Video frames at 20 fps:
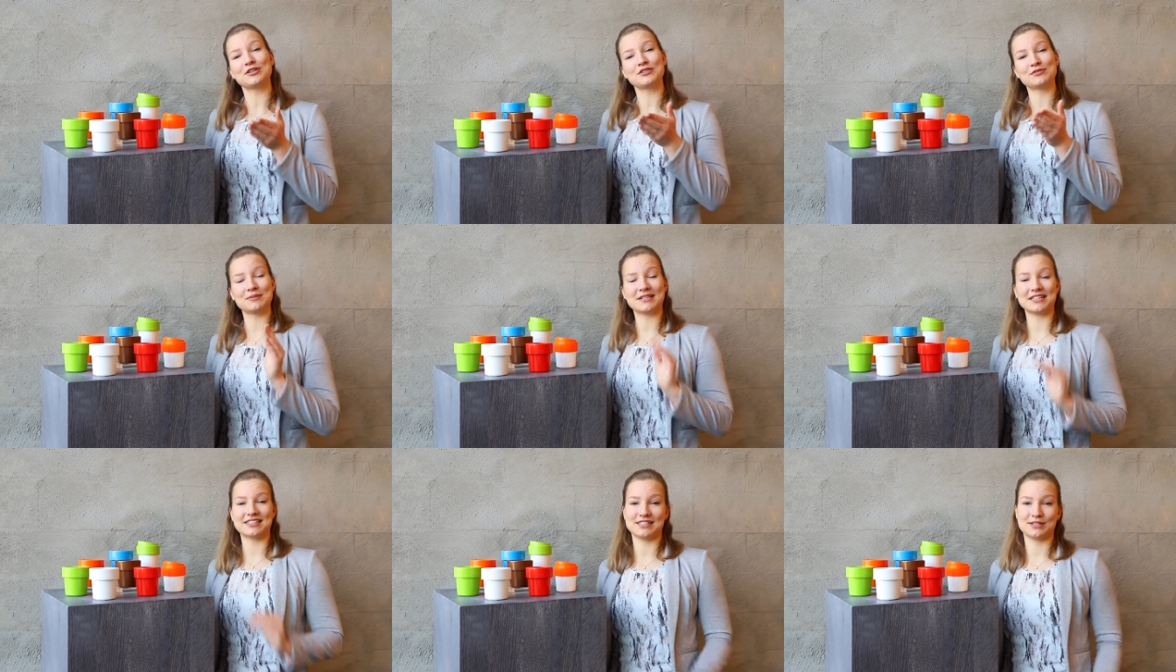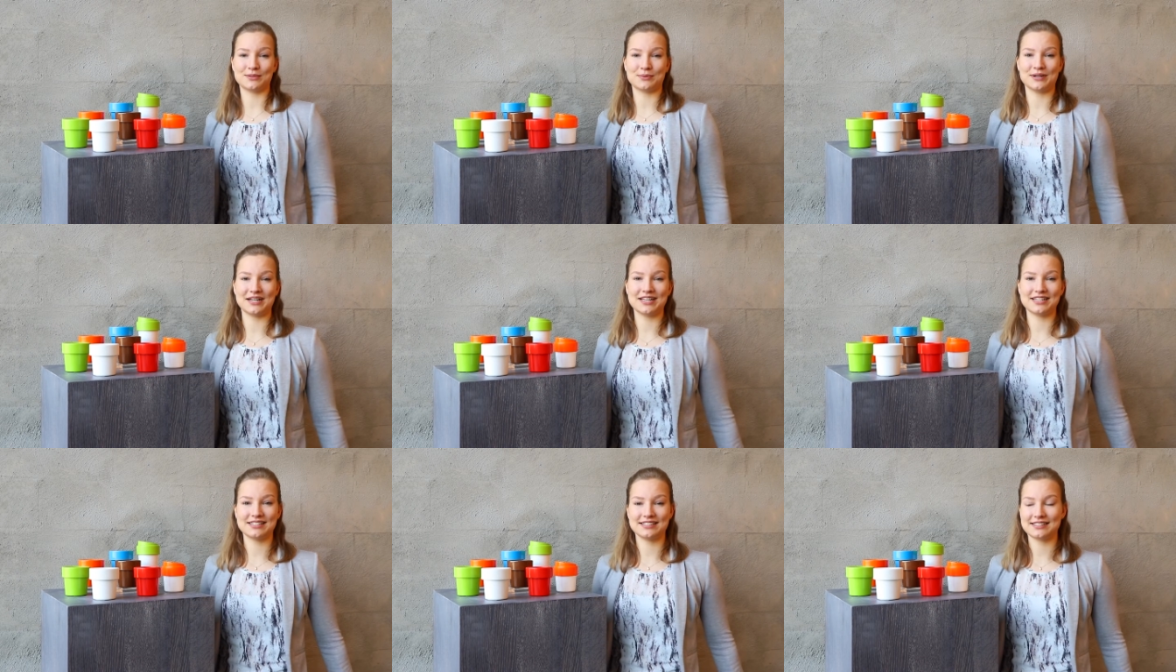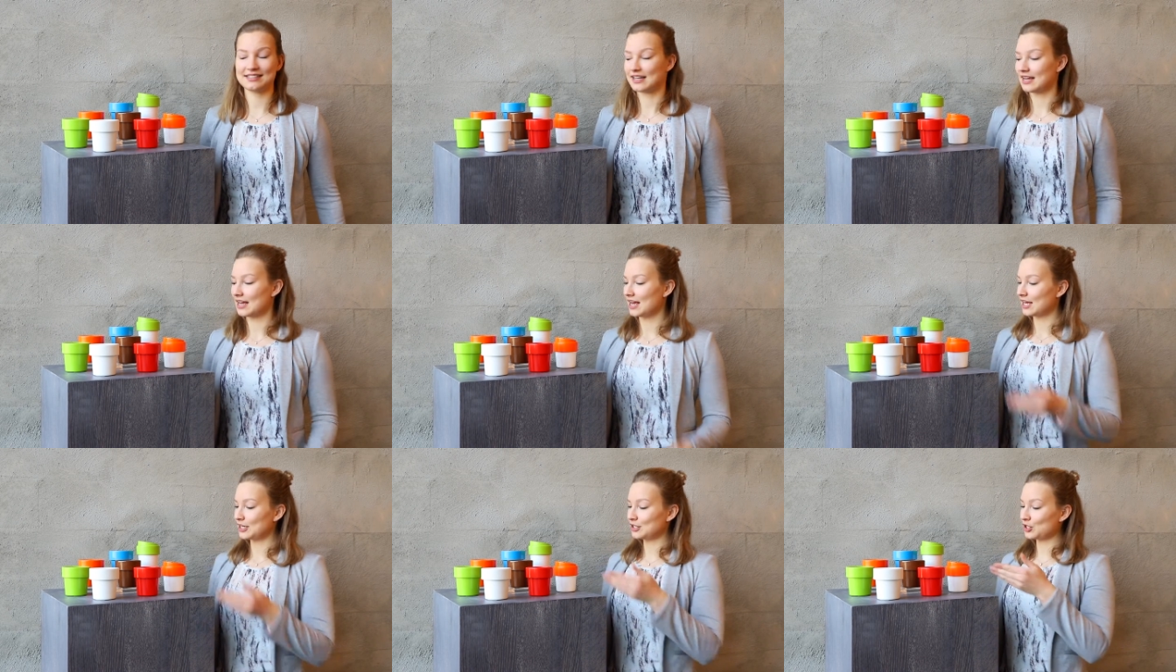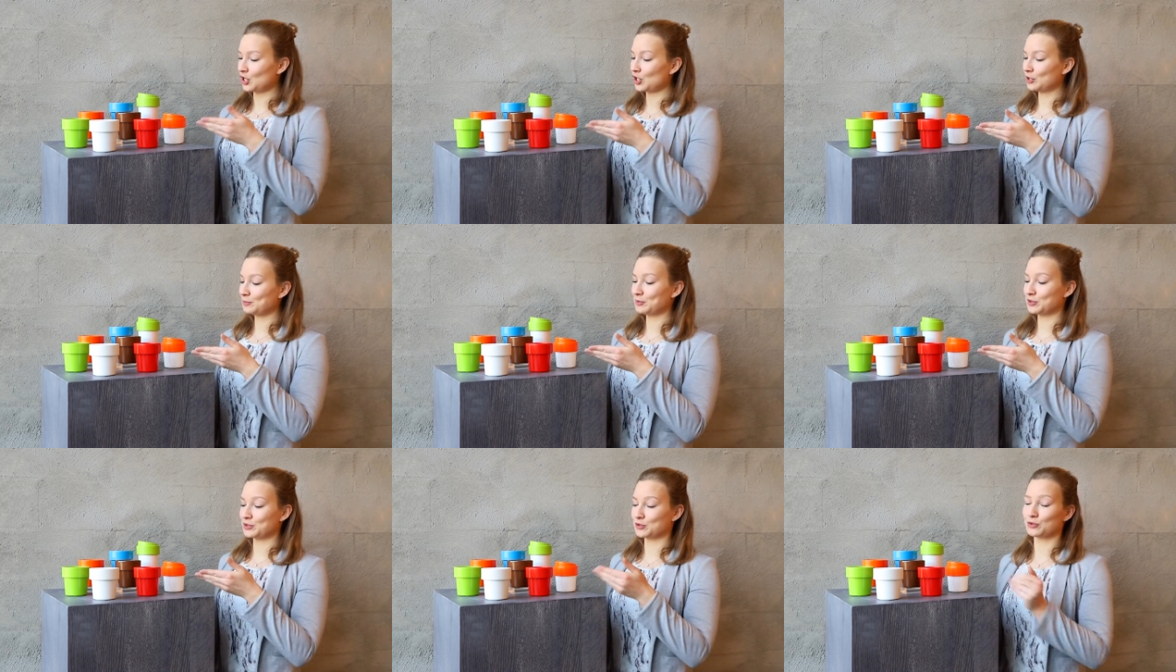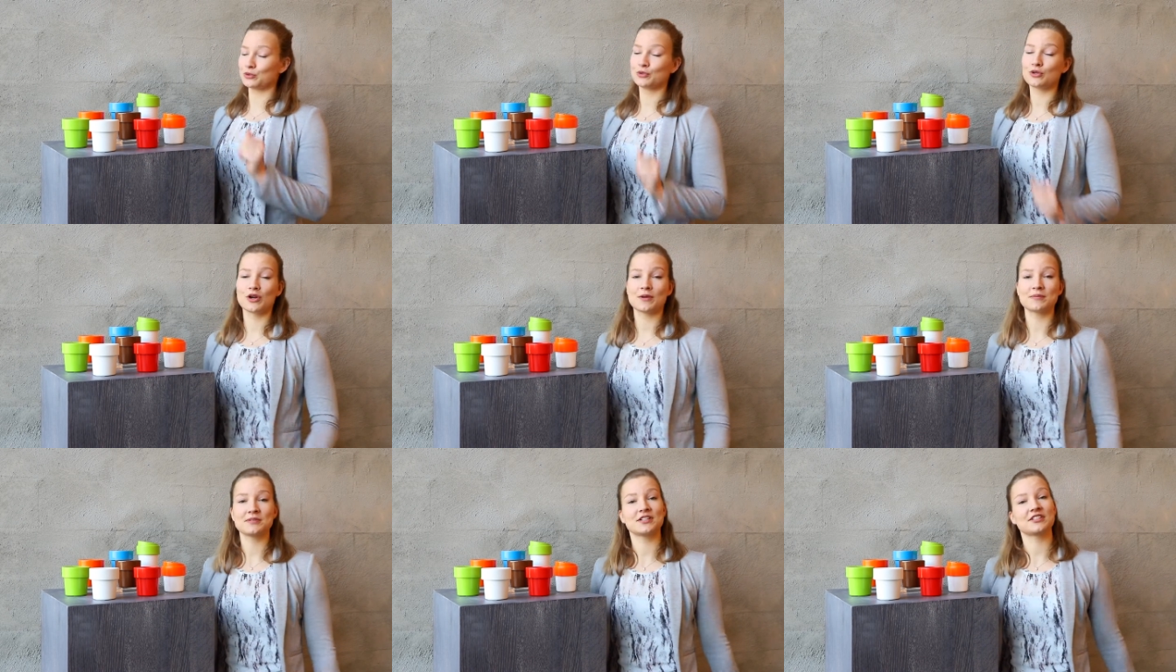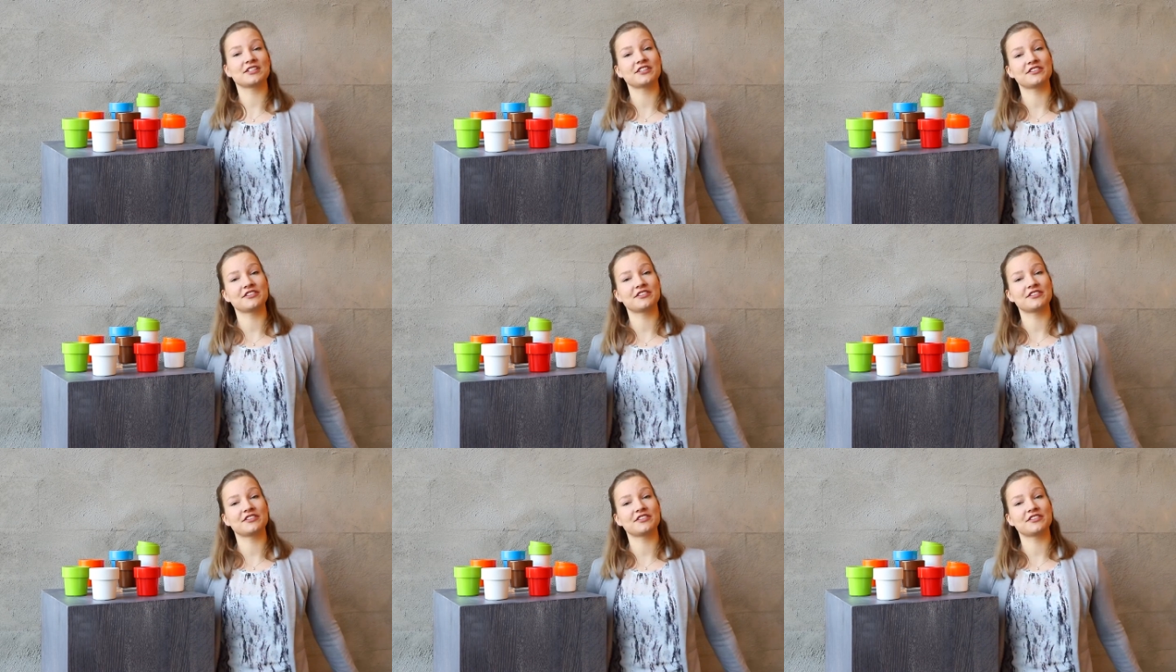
of plastic waste, the Hot with Cool cups are